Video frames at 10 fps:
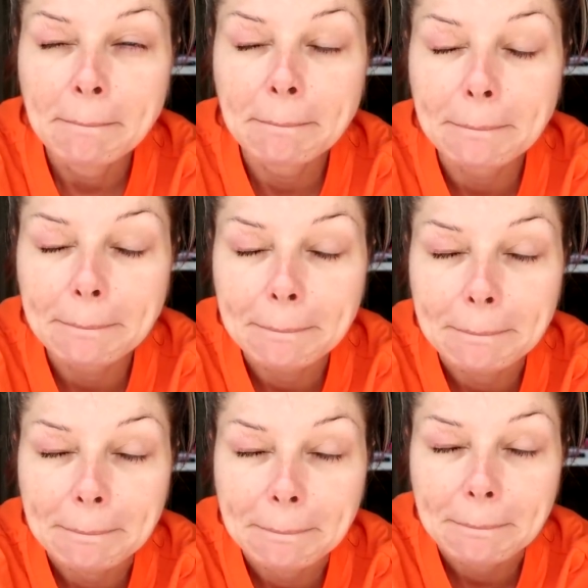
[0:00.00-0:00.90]

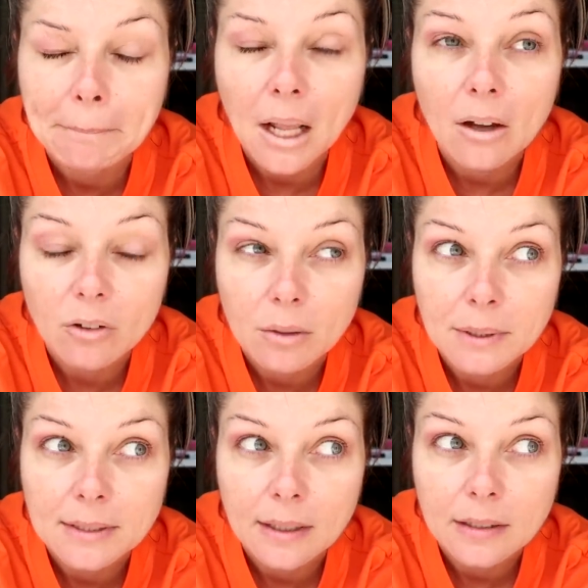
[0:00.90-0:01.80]
I feel a
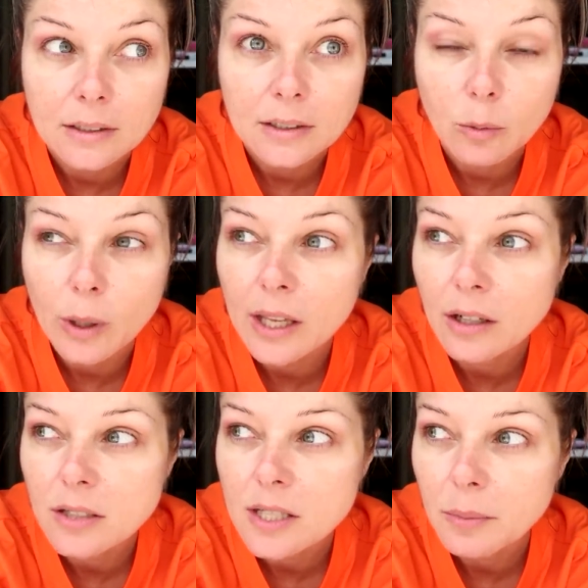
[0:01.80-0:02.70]
bit tired. We
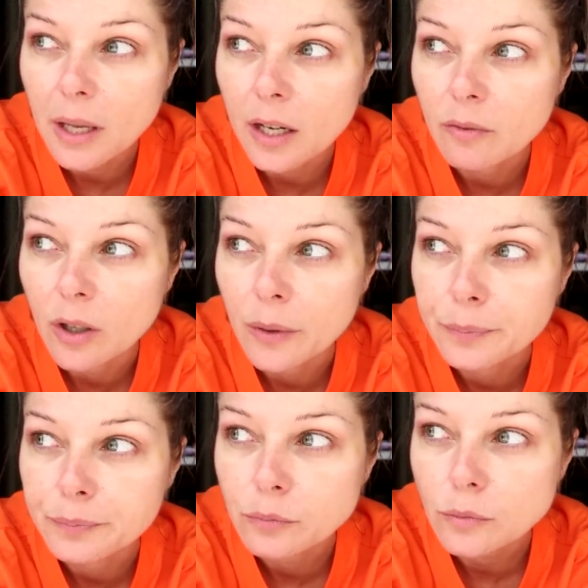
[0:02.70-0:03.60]
hear some kind of
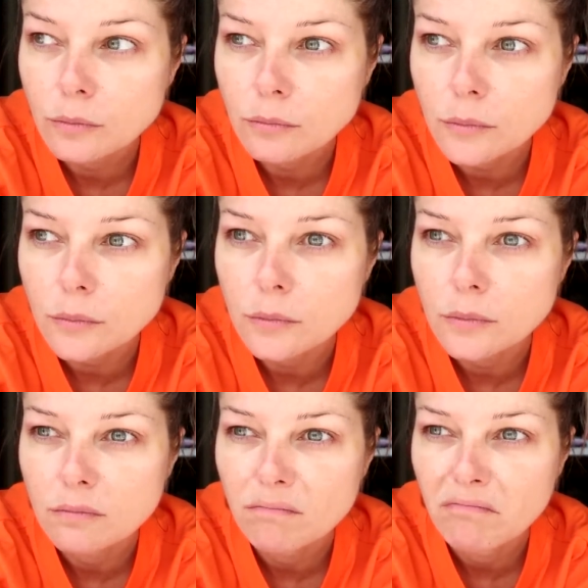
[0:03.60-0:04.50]
a
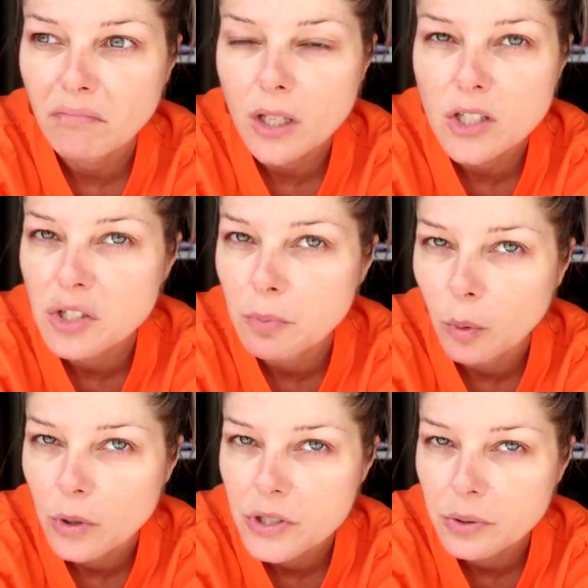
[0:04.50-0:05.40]

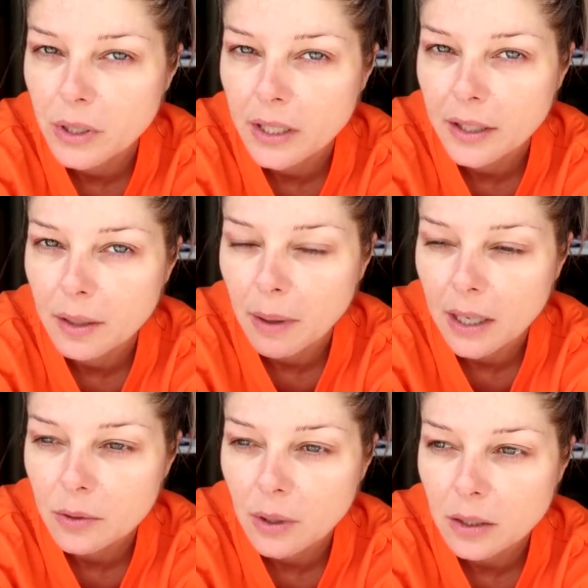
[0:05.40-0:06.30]
sports arena in the
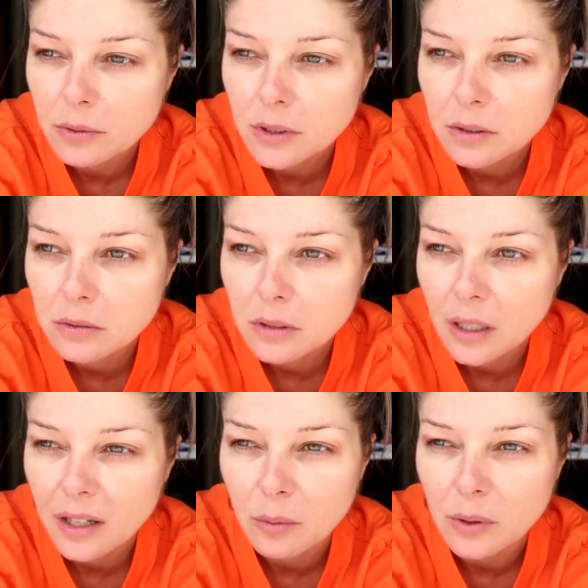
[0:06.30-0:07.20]
background.
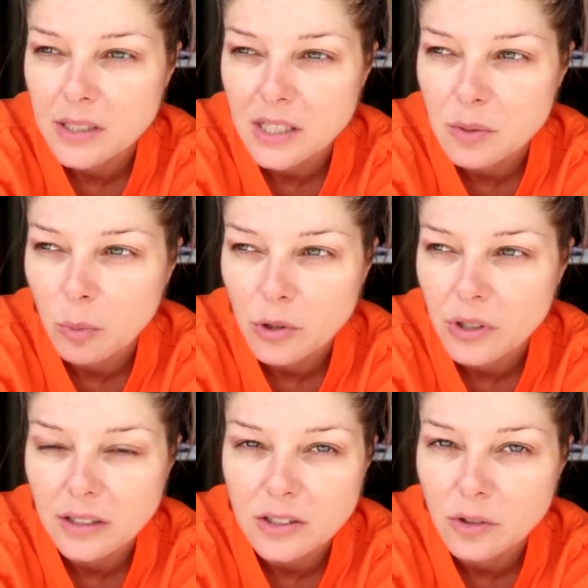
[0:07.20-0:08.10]
I don't want to say sport,
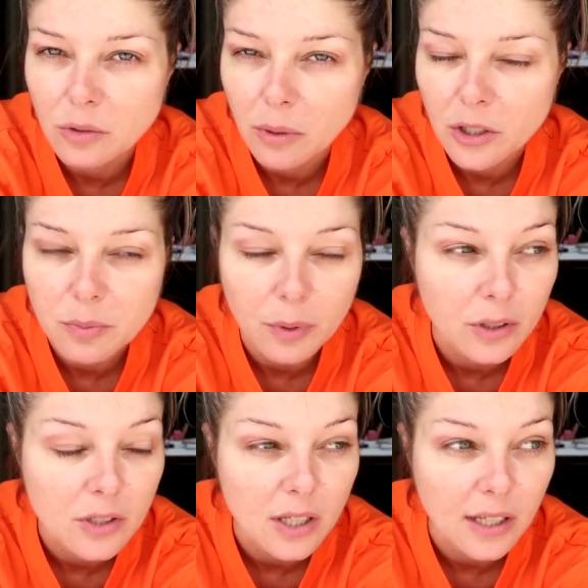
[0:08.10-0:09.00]
that's too much. But
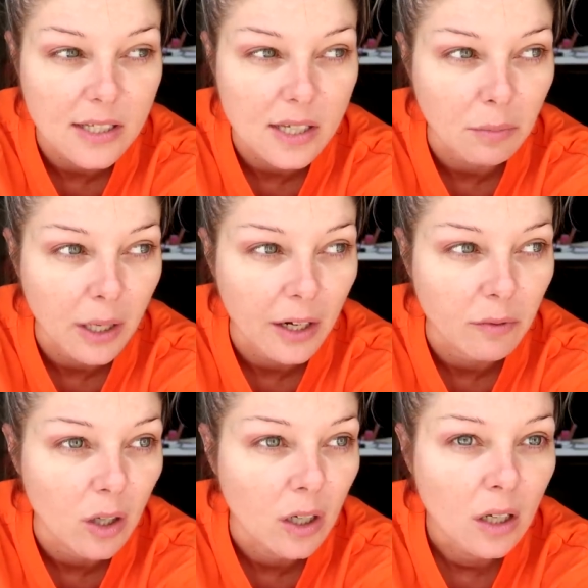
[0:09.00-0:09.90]
there's like some kind
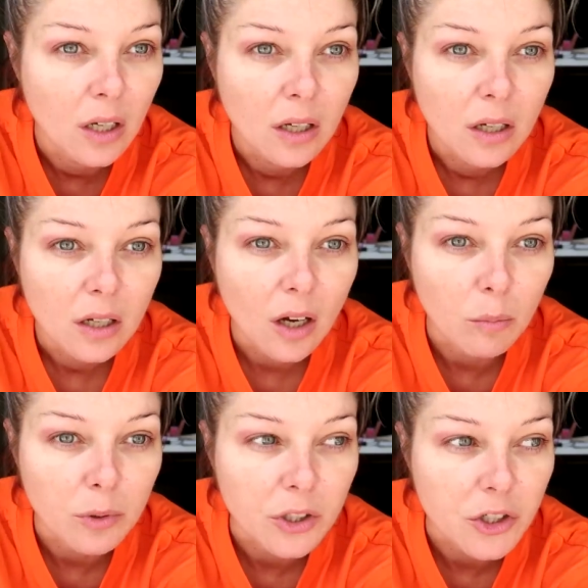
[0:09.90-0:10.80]
of a
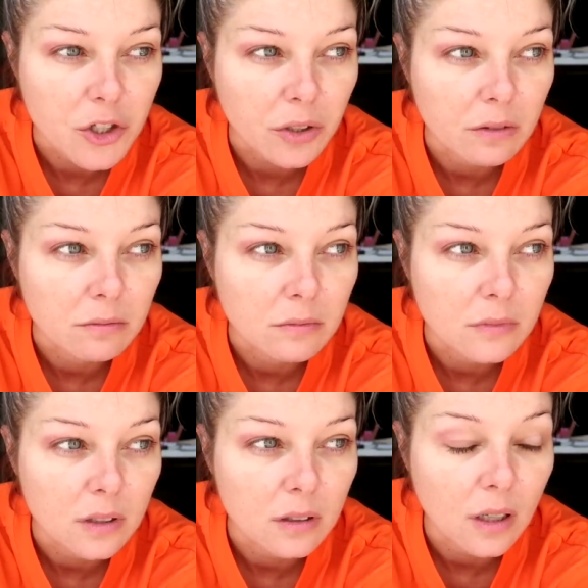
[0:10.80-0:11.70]
competition,
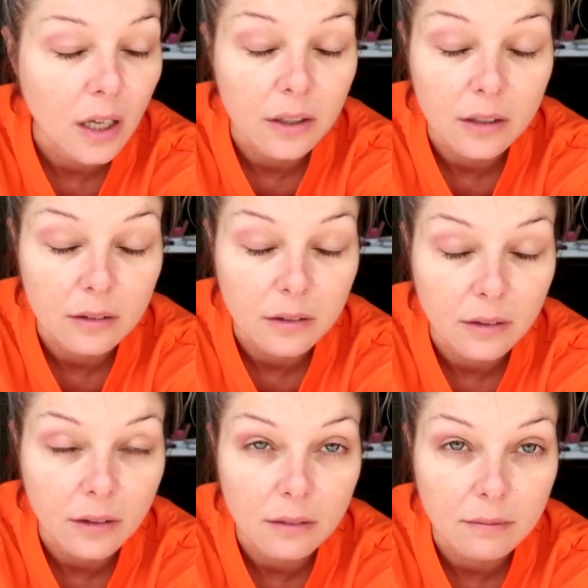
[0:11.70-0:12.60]
and
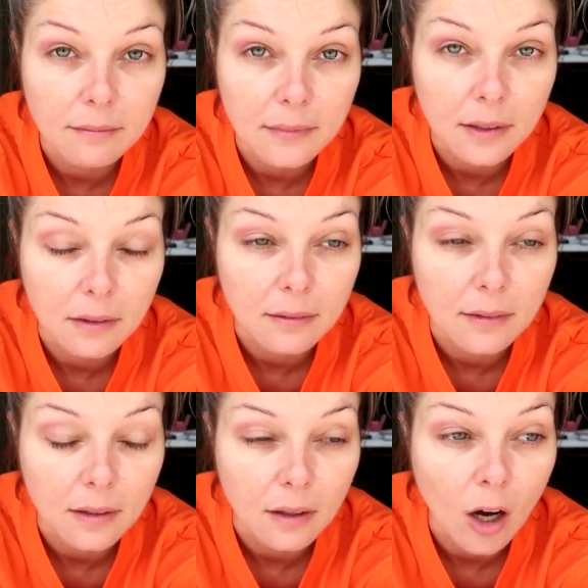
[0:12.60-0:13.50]

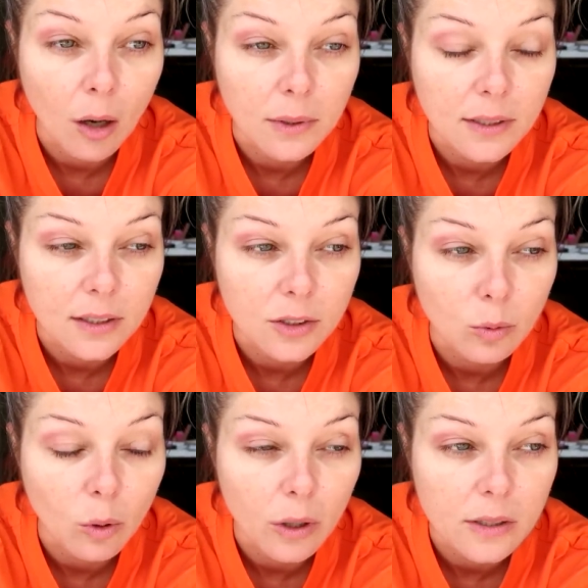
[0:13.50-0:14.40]
the commentator
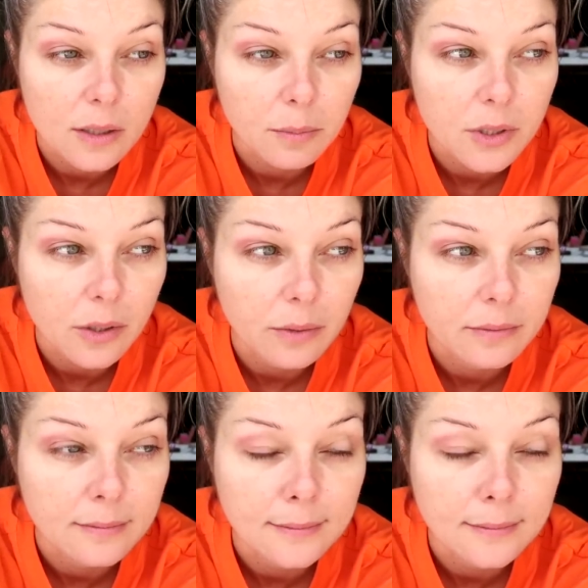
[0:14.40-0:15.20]
woke us up, so